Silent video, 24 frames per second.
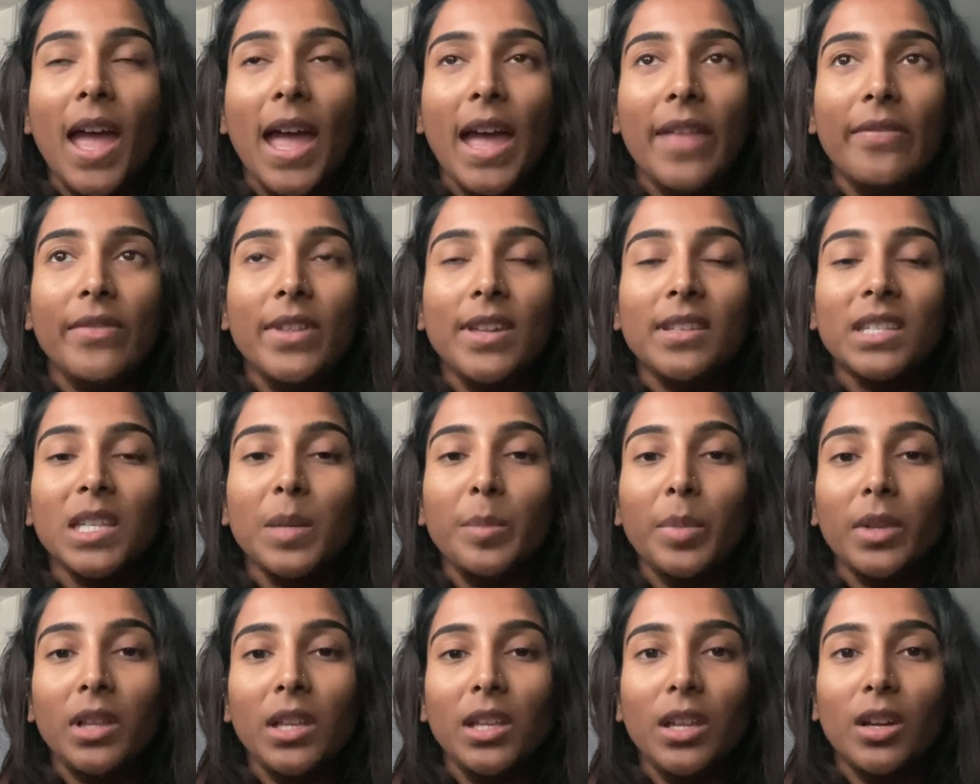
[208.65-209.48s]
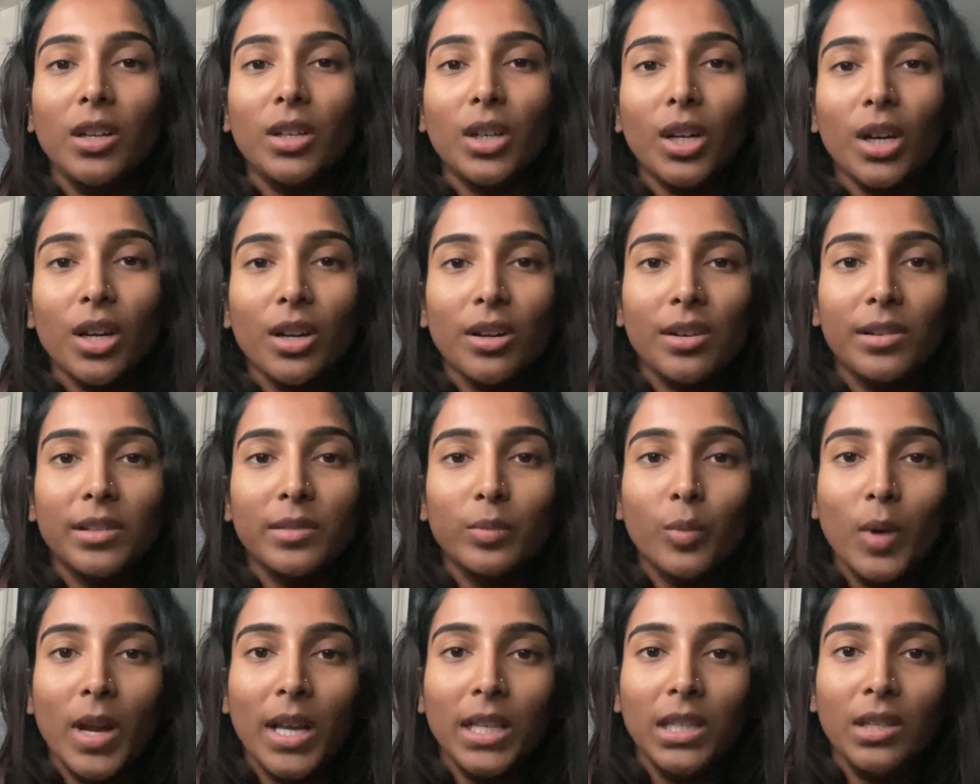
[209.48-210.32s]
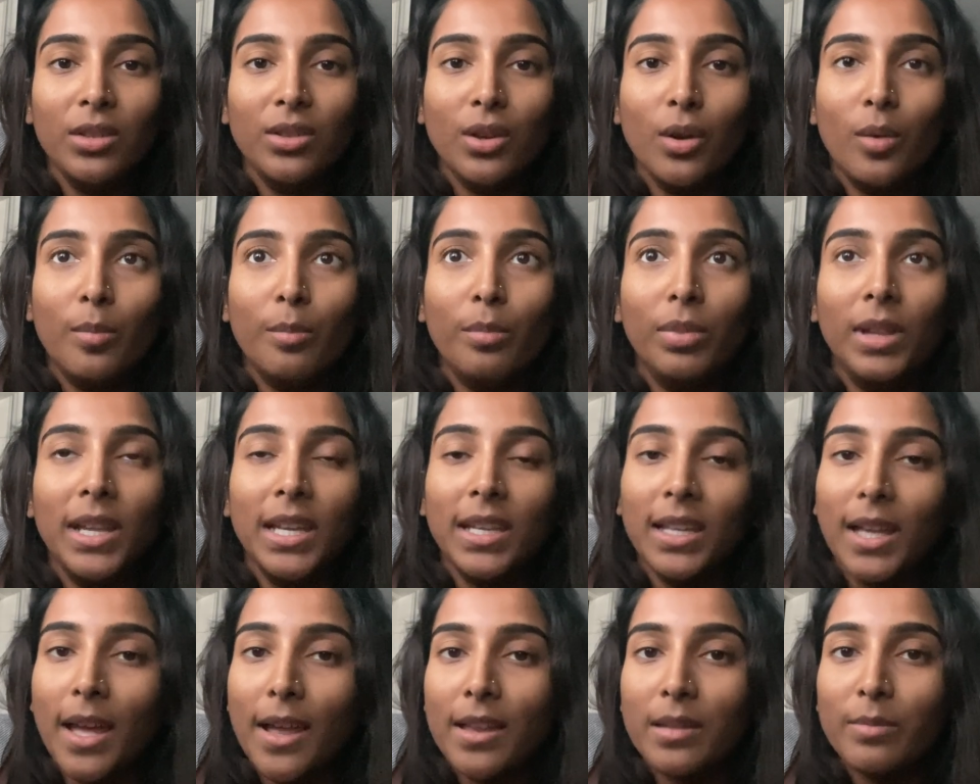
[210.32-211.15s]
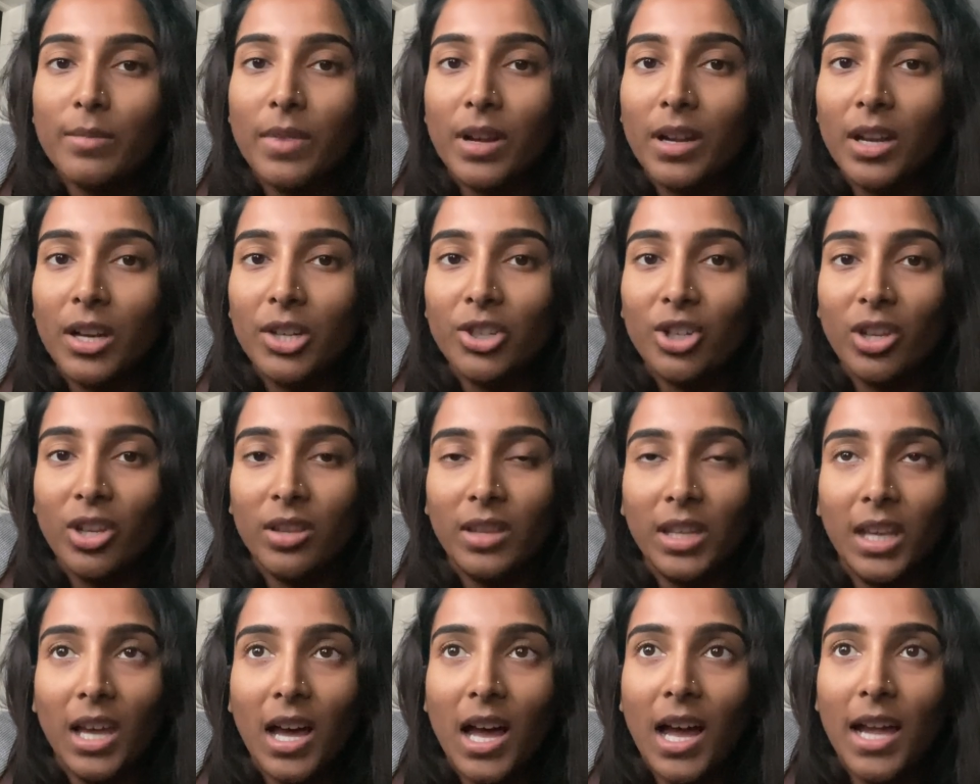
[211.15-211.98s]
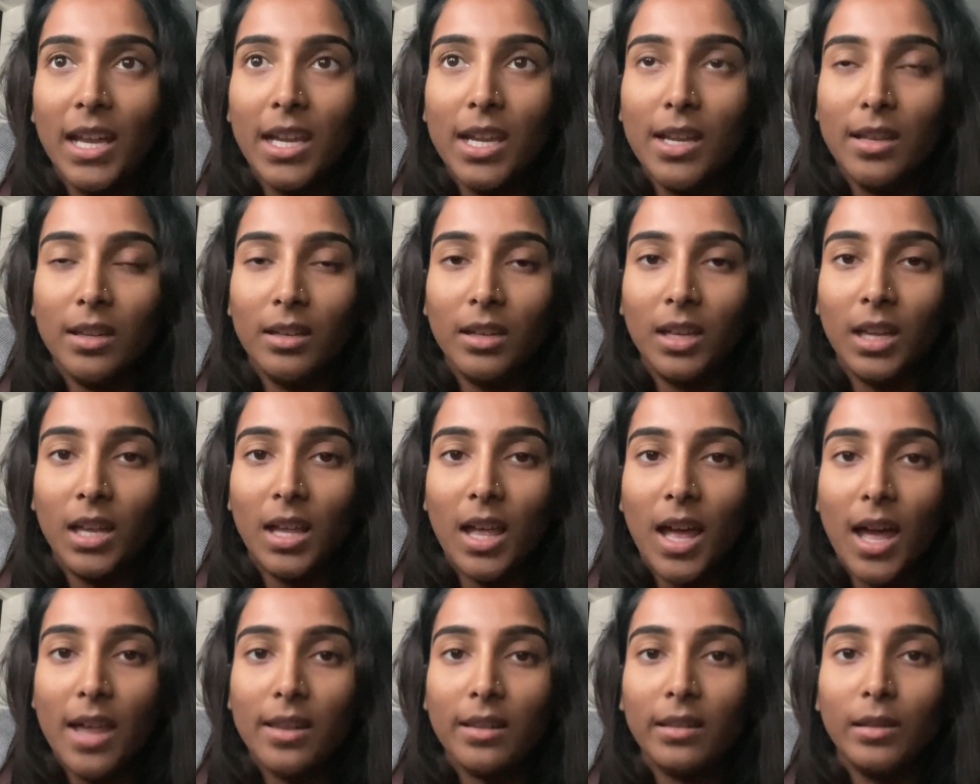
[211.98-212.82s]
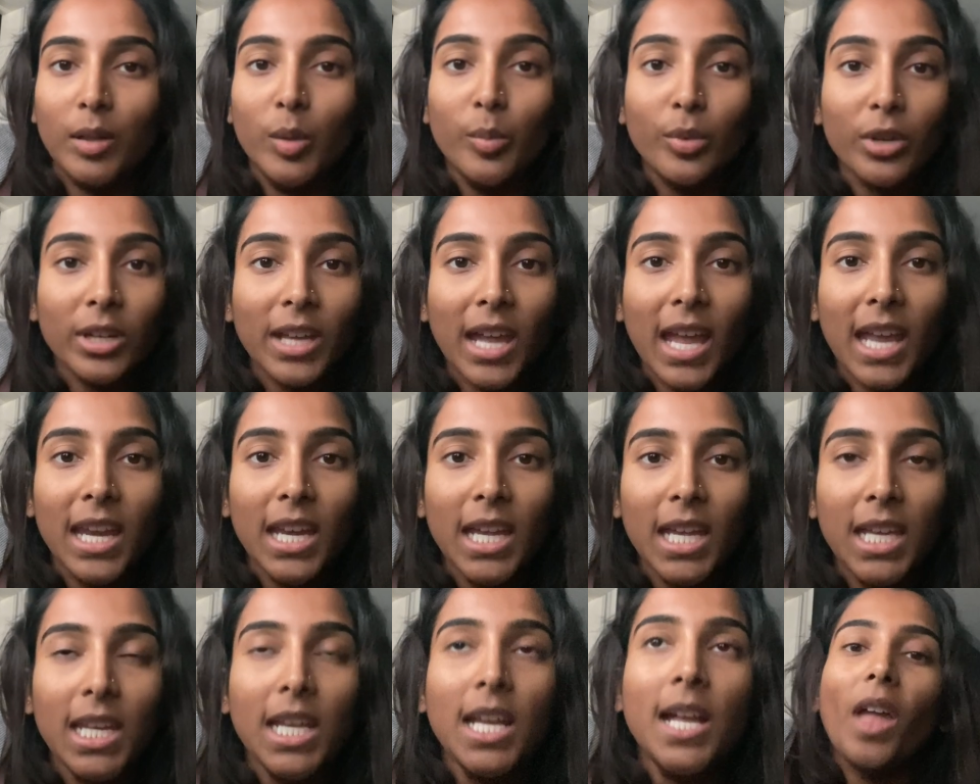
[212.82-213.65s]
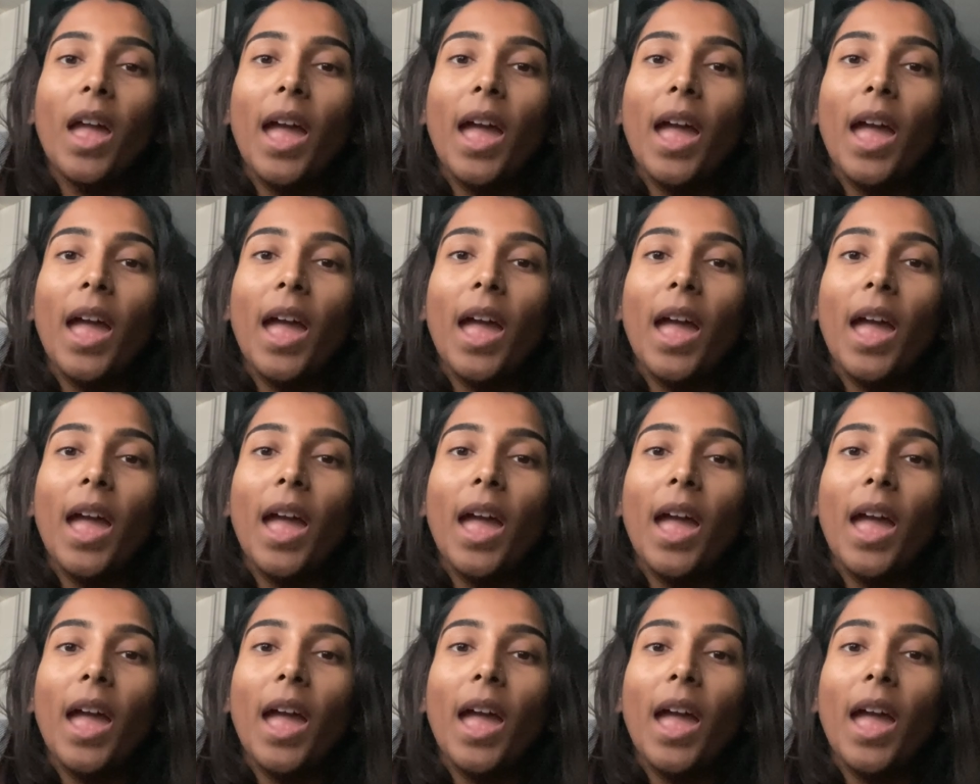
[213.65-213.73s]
And this typically occurs when you don't blink as much and the eye isn't as lubricated.